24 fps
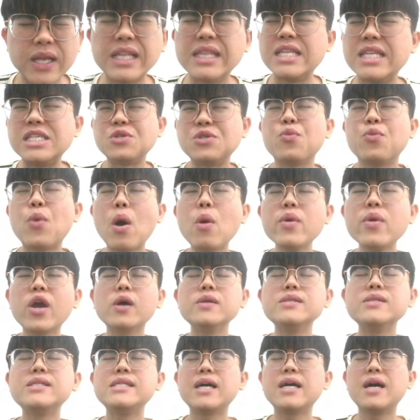This is what we
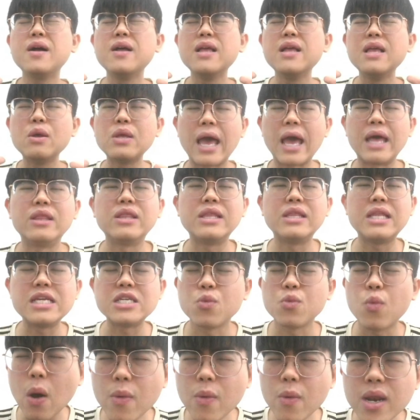consider, and this is
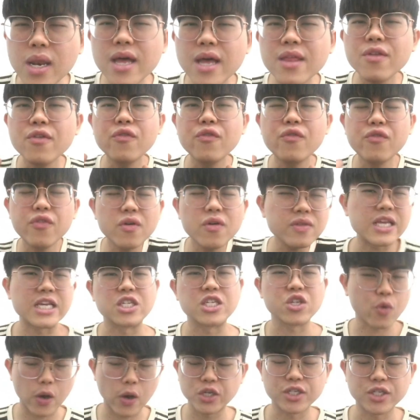what we learn from
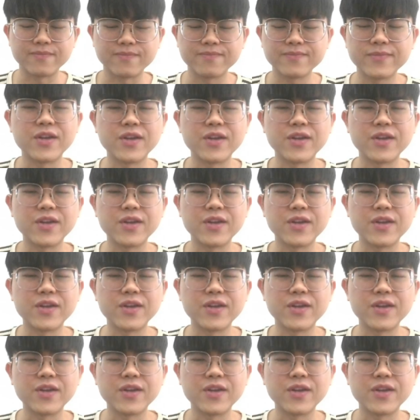this question.